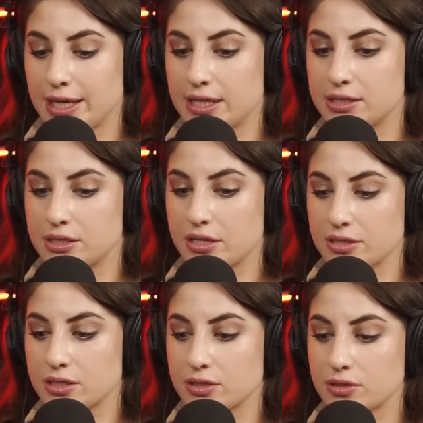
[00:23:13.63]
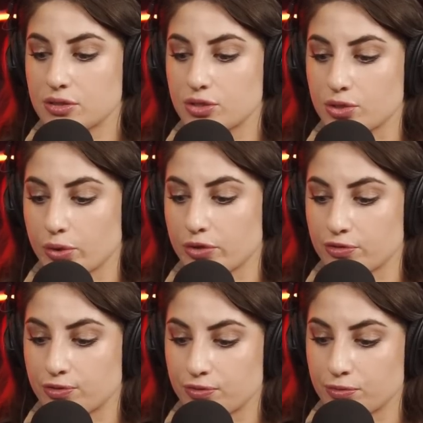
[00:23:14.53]
it doesn't
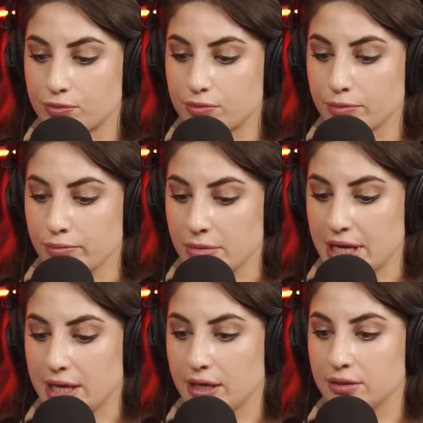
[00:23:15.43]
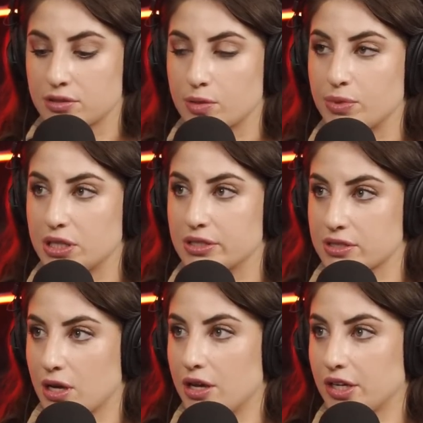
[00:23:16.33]
serve me to be
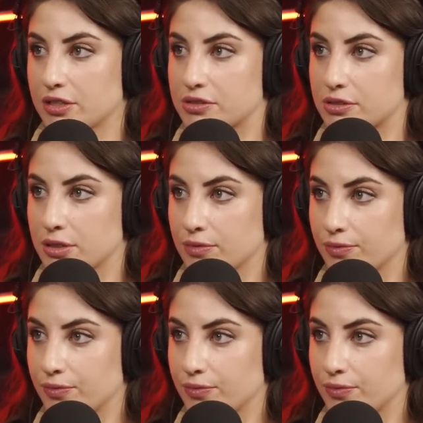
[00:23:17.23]
dishonest.